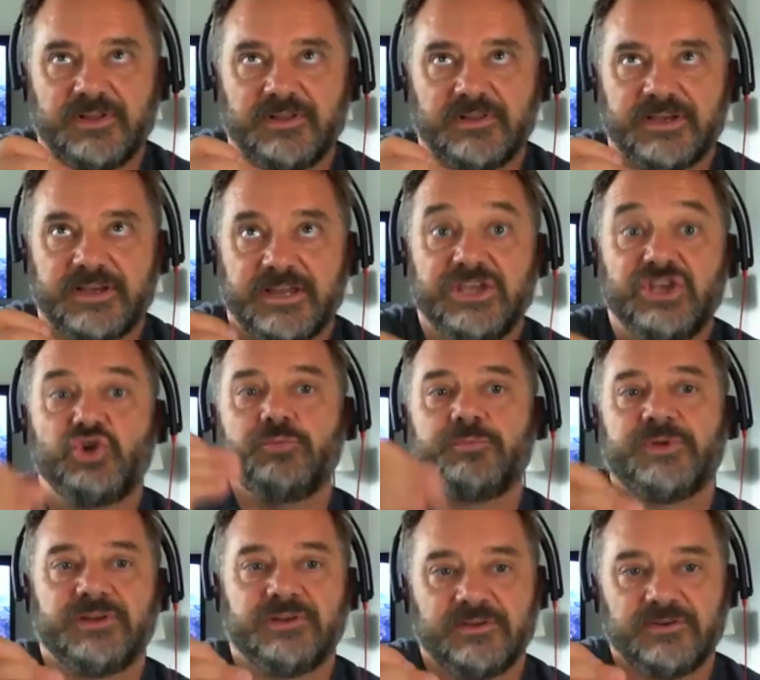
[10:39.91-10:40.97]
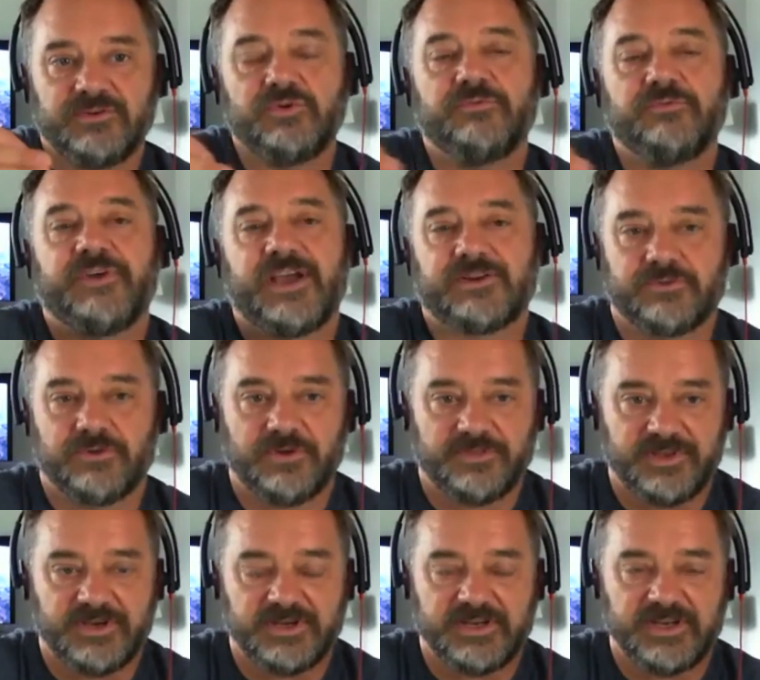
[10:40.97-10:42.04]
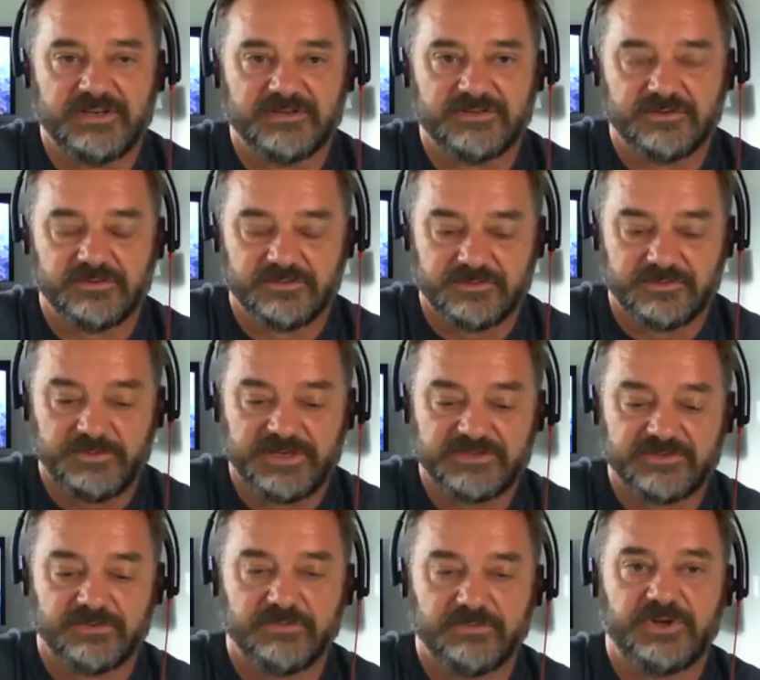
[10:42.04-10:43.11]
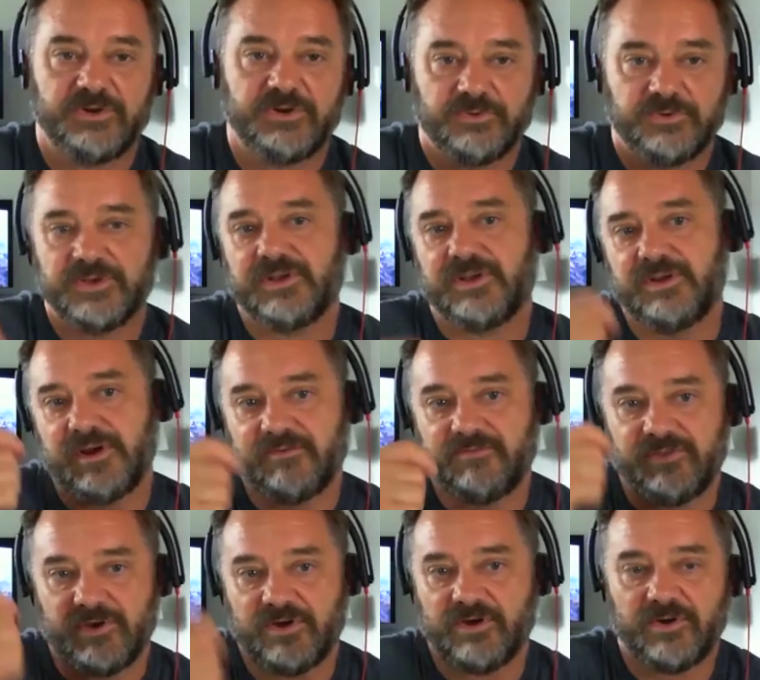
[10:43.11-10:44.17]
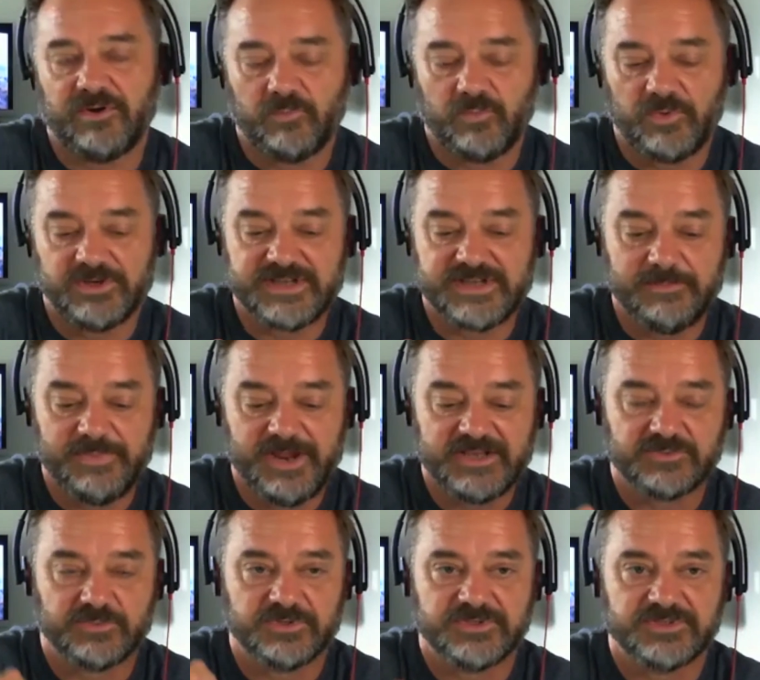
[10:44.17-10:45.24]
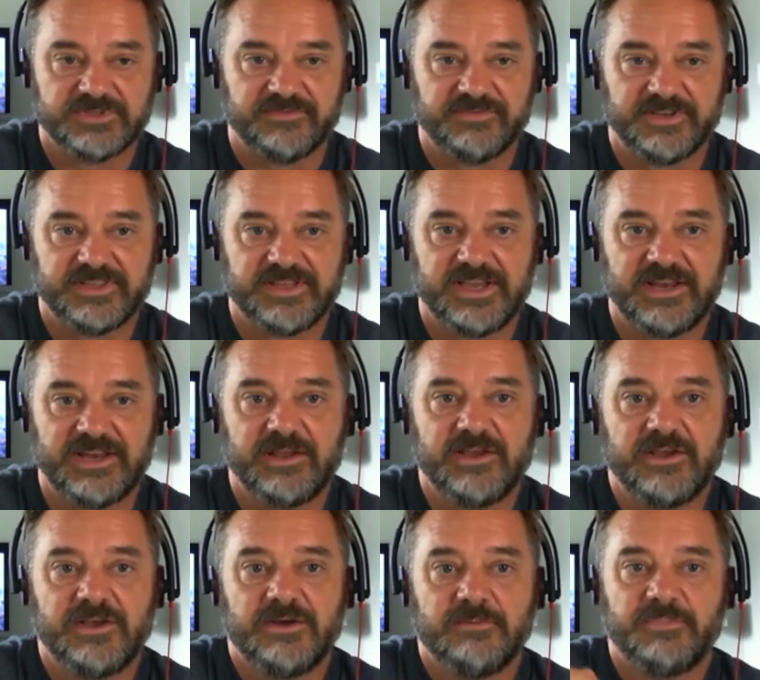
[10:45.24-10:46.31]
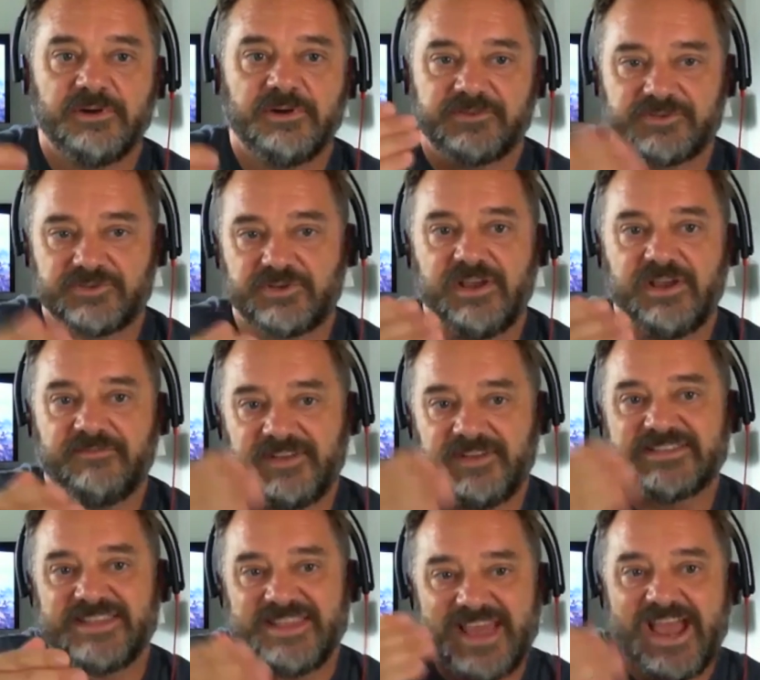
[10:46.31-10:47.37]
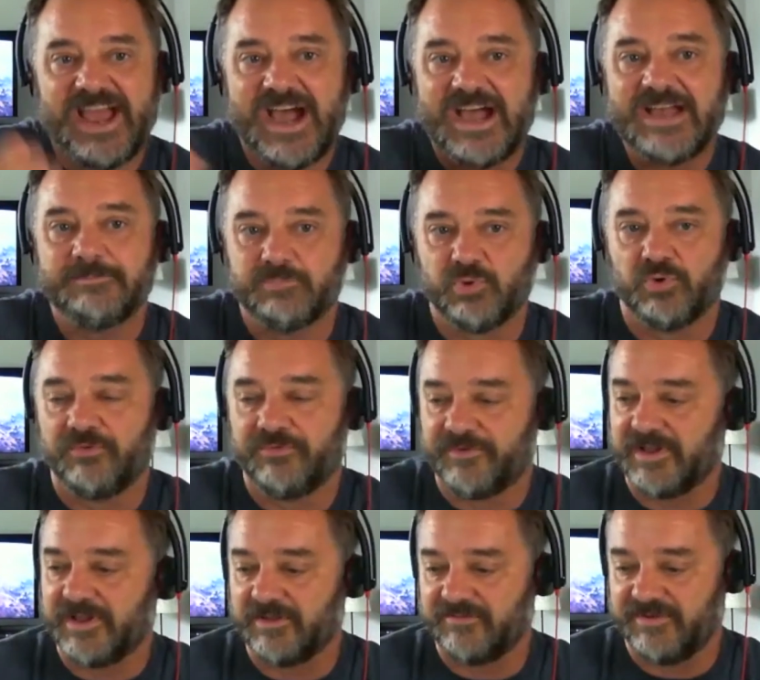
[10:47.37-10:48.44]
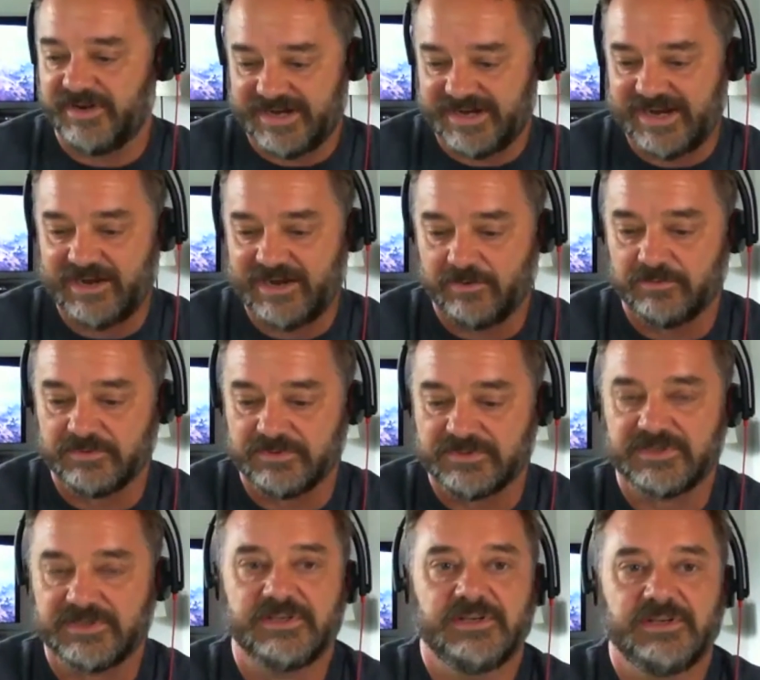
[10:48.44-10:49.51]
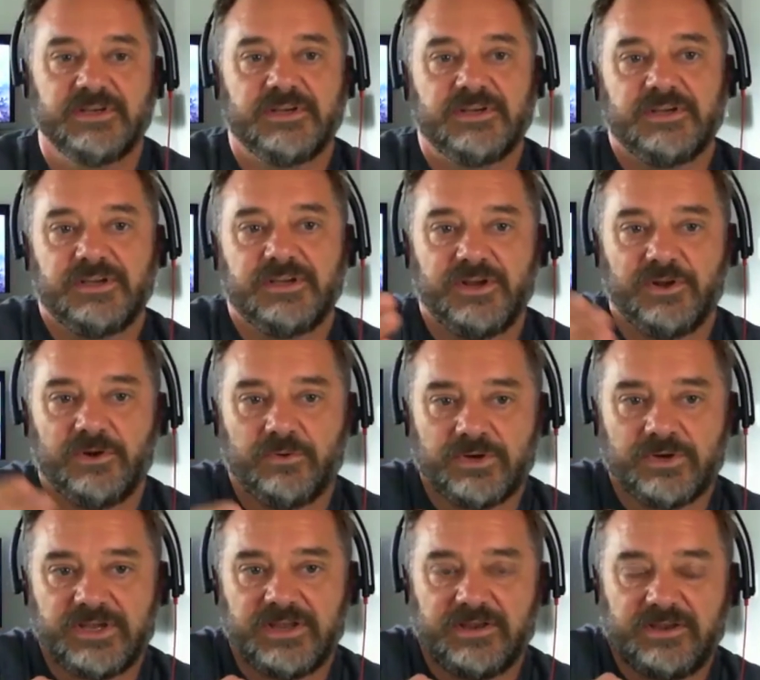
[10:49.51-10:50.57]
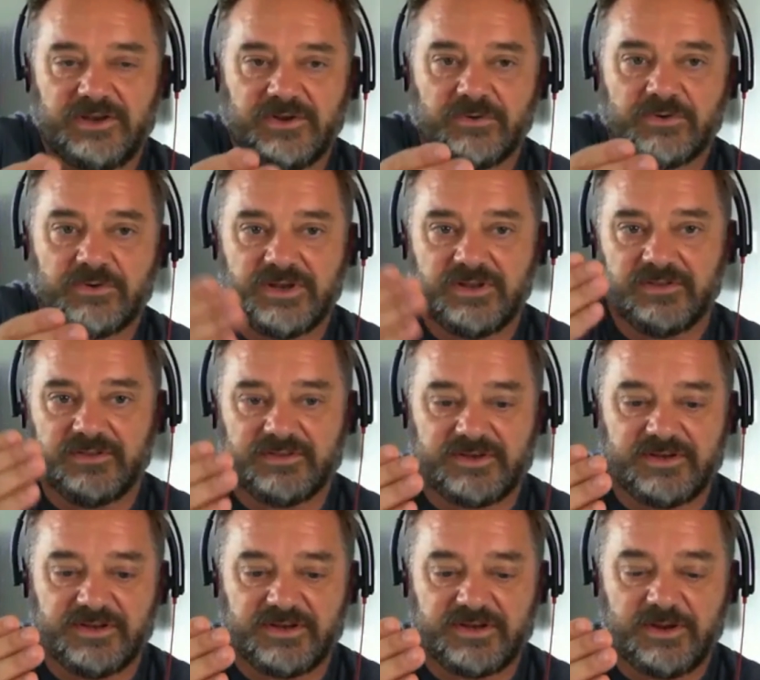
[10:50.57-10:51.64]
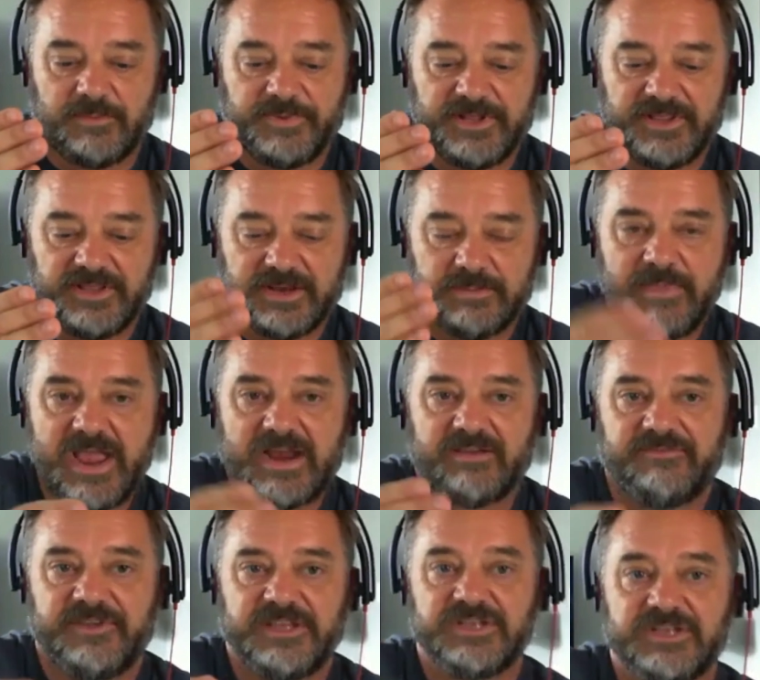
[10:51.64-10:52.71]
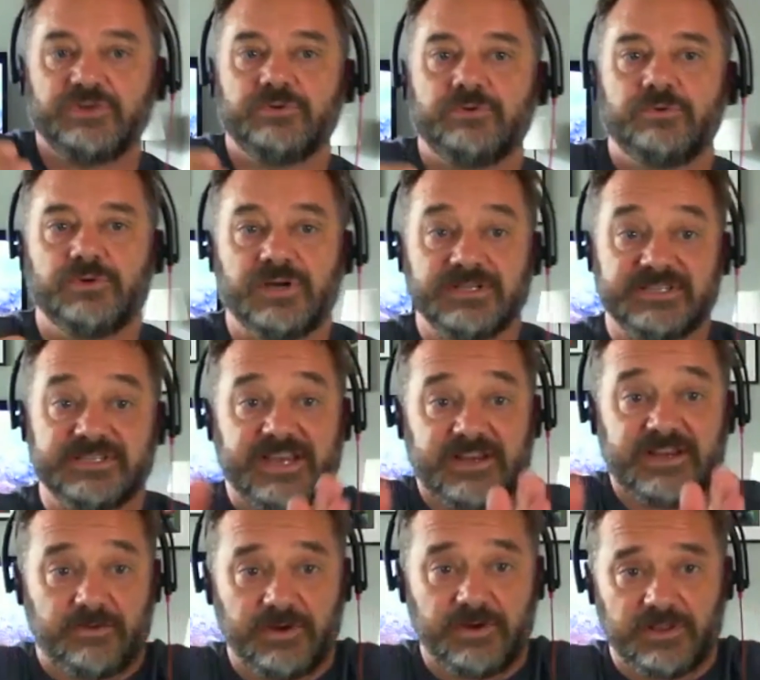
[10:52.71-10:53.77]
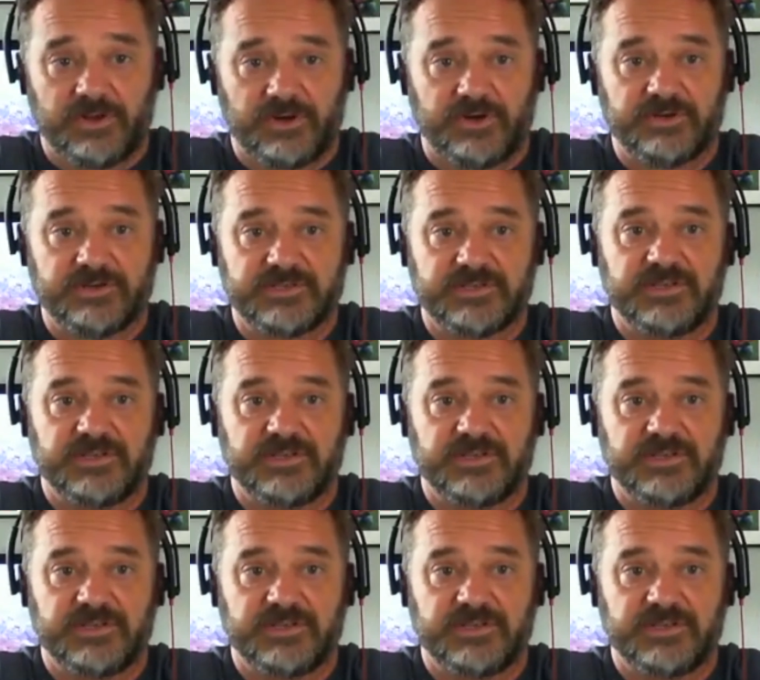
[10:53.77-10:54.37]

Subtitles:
a human two-factor authenticating, so to speak. So, you have the one-time passwords and stuff like that. But if it's that high profile of an account, could a company like McAfee do a secondary alert,